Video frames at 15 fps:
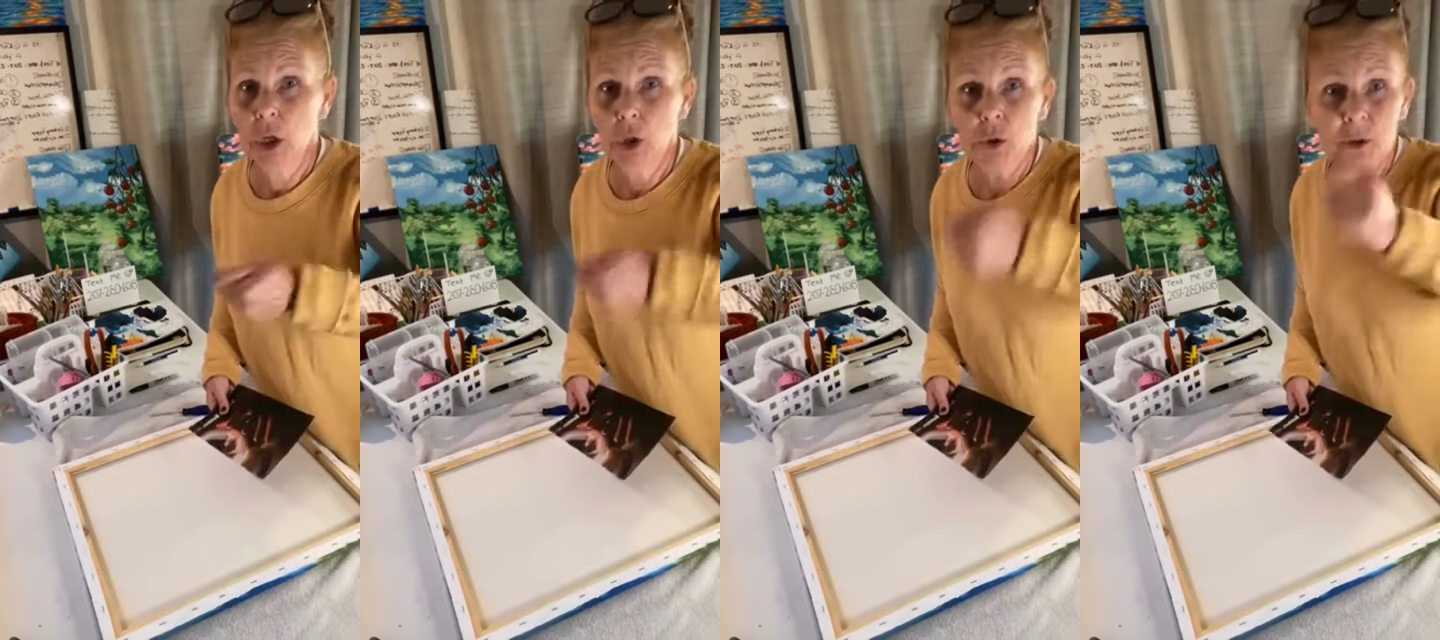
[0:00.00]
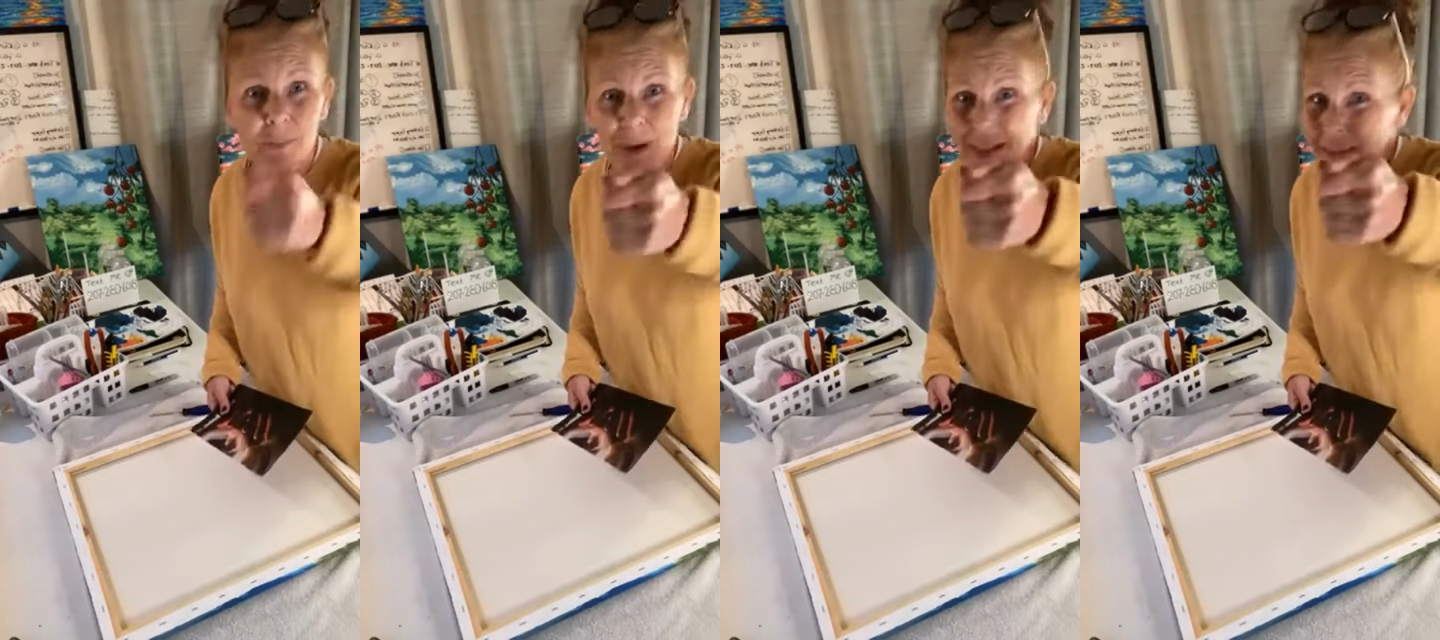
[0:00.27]

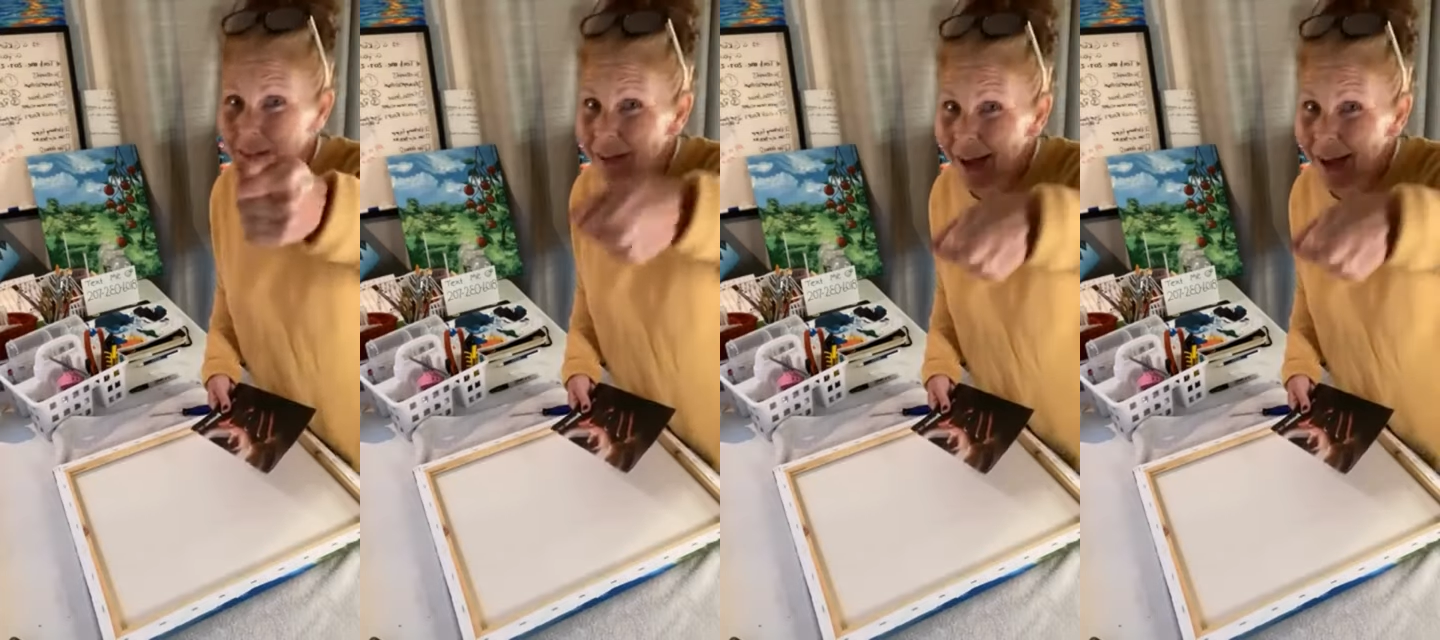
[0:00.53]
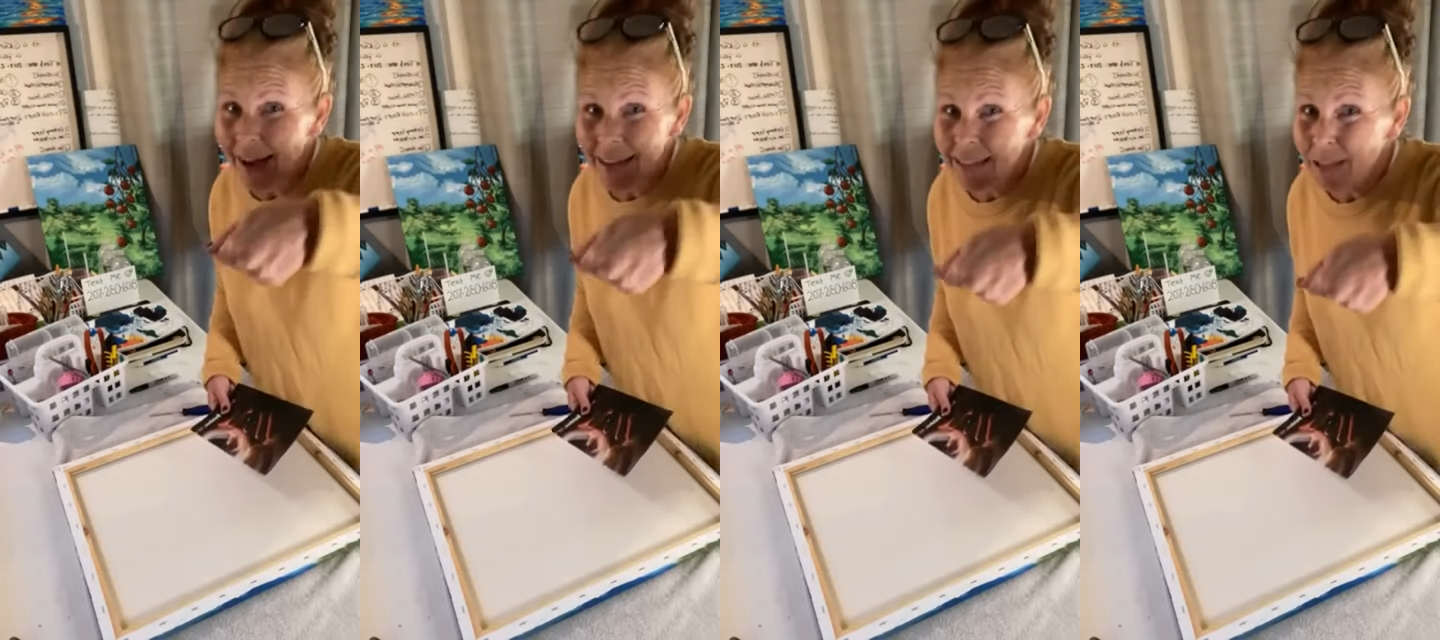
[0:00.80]
use my little
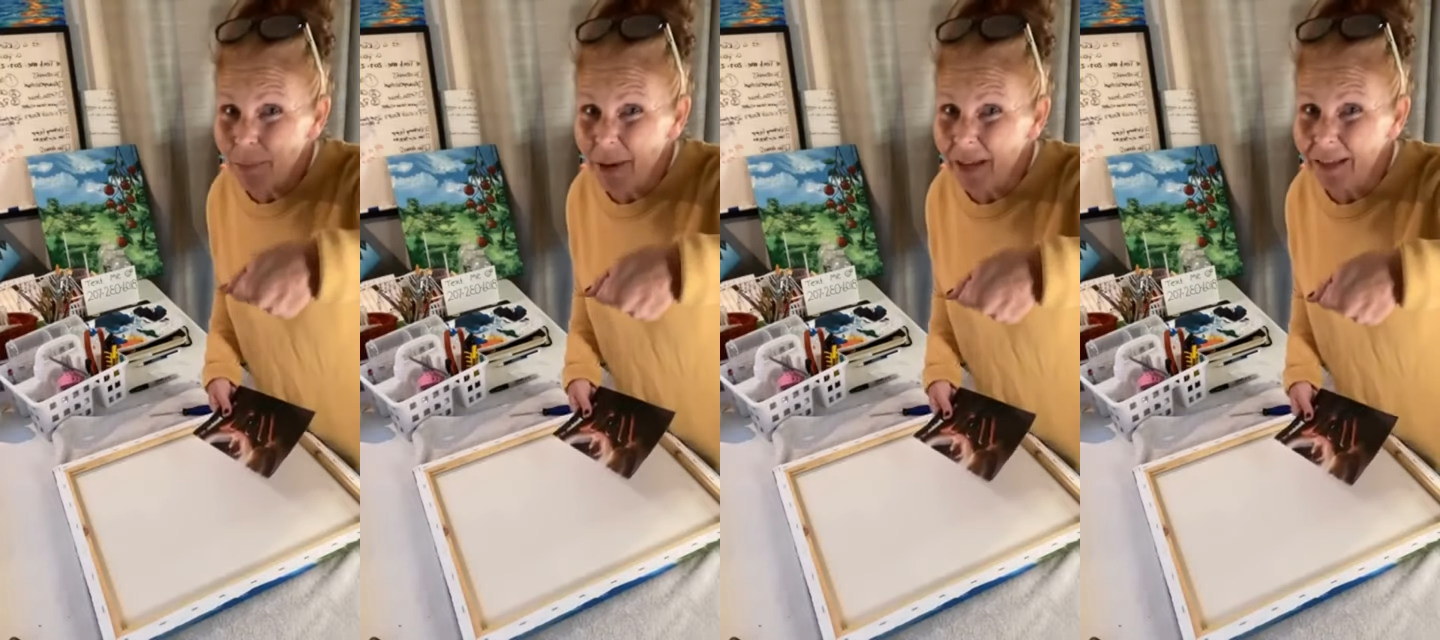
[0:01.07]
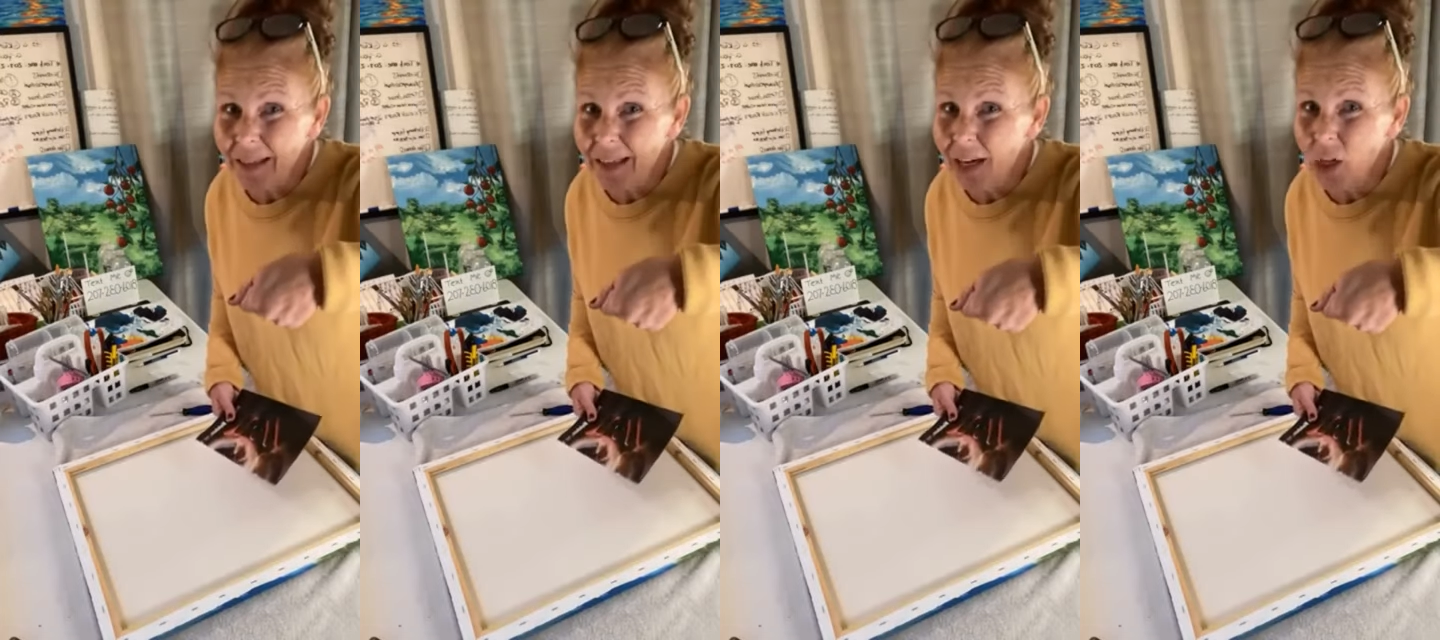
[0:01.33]
ice
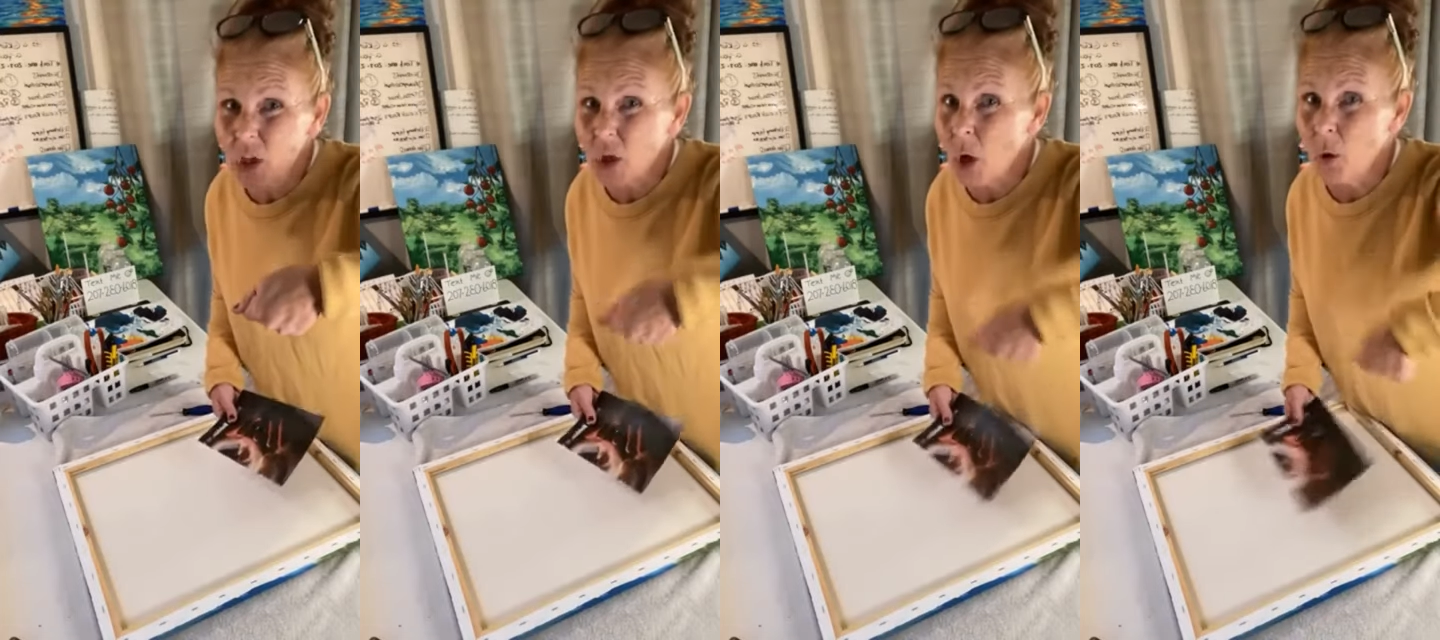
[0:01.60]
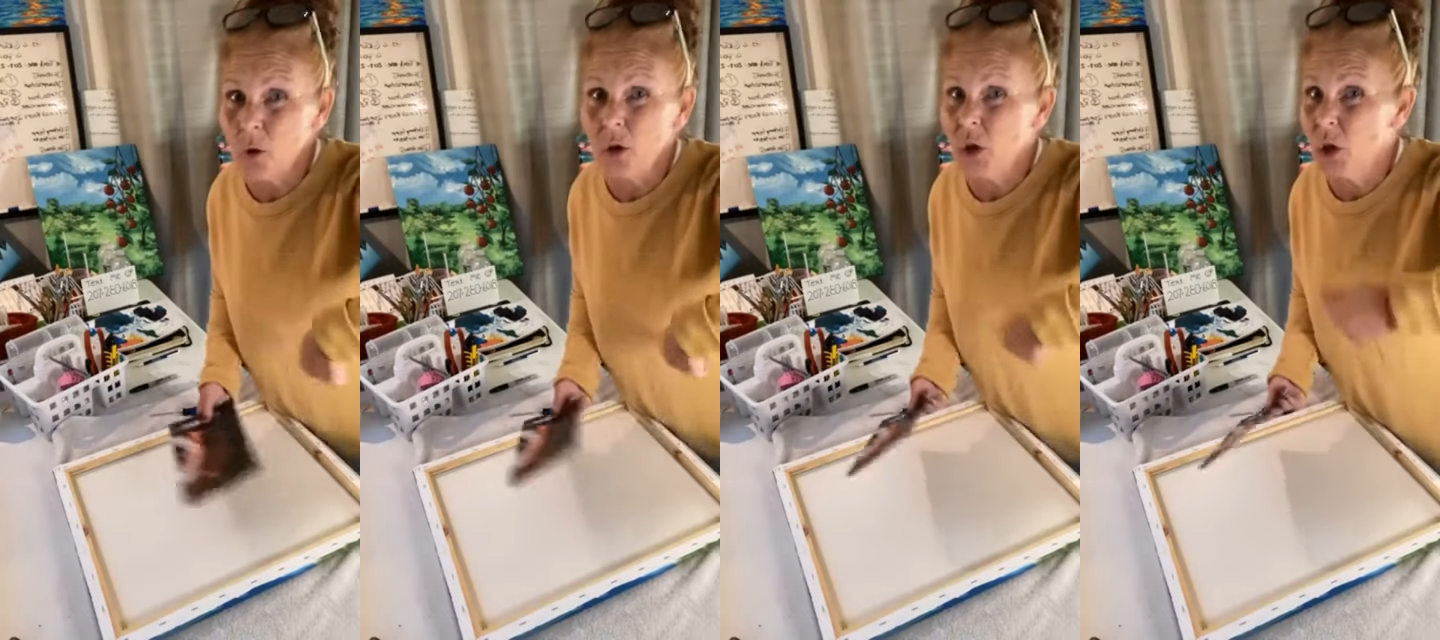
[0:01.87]
pick that I
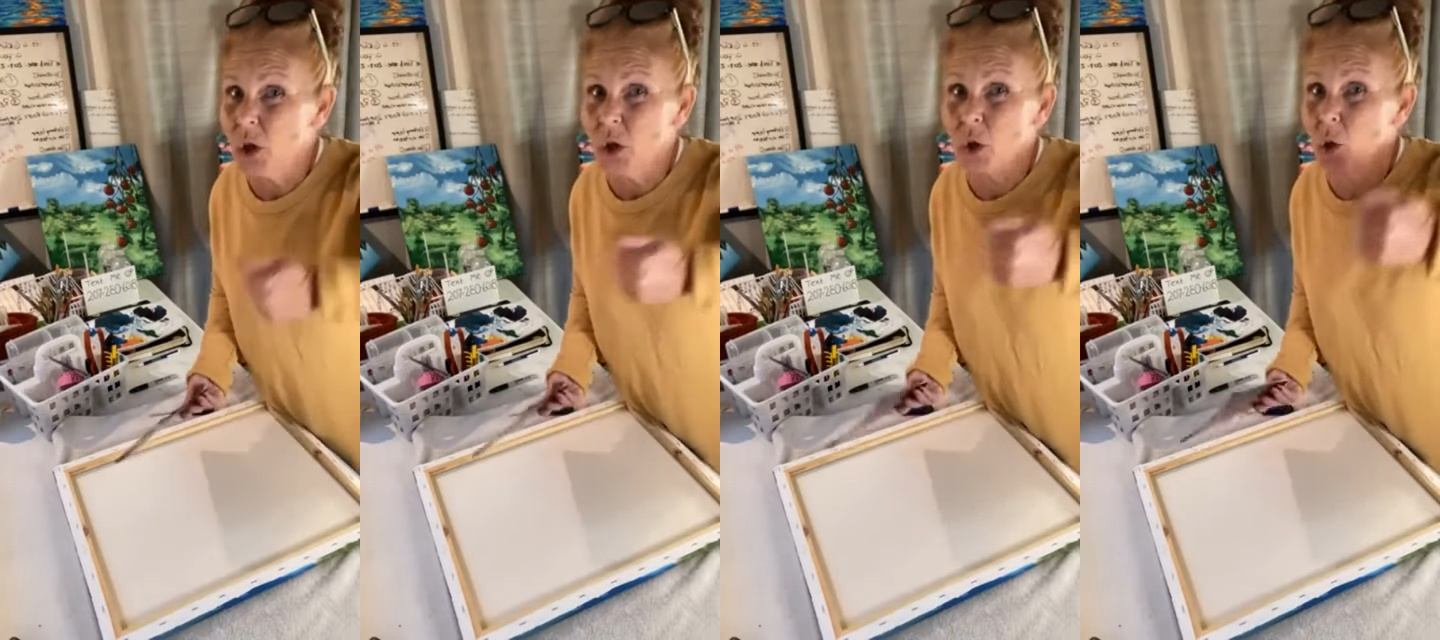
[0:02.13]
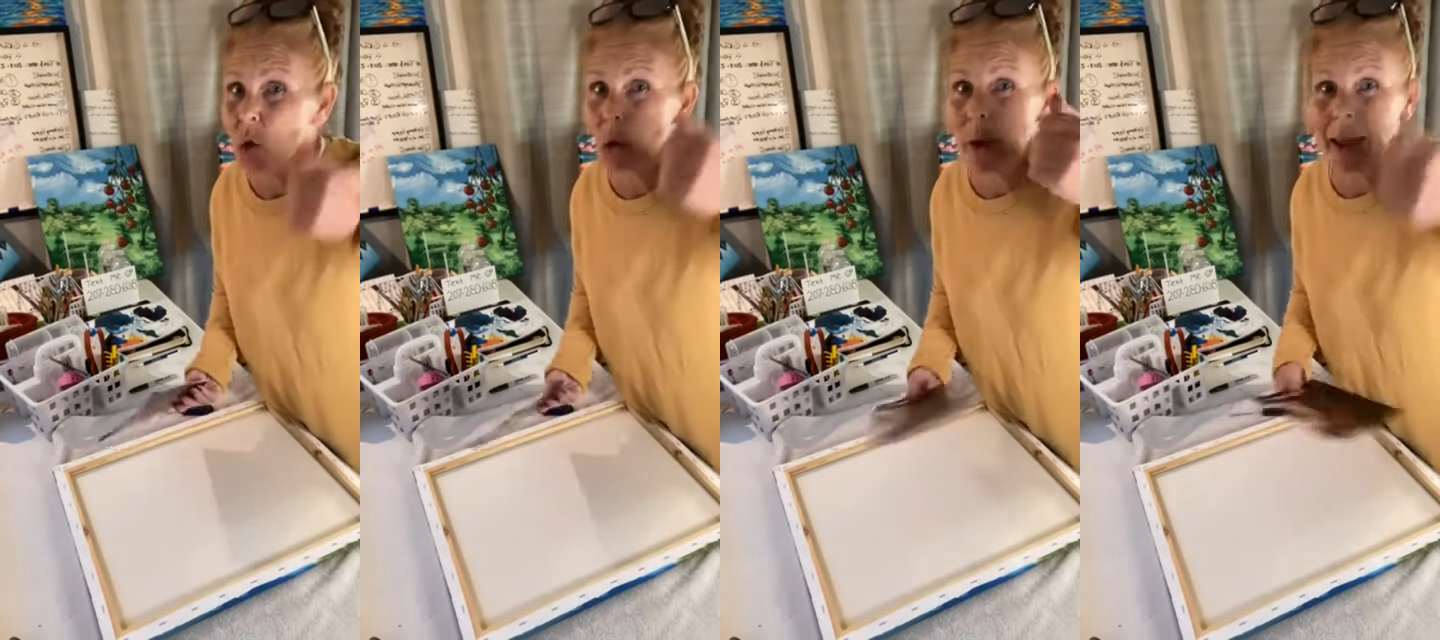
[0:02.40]
showed
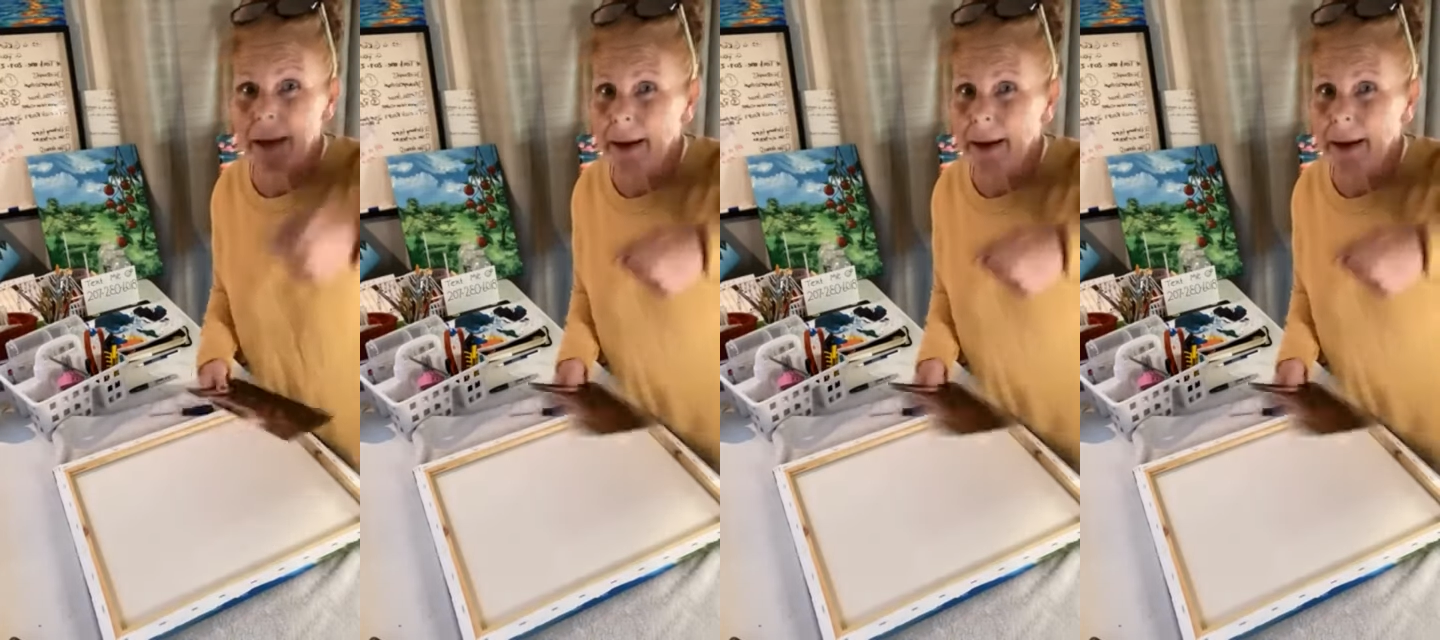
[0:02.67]
you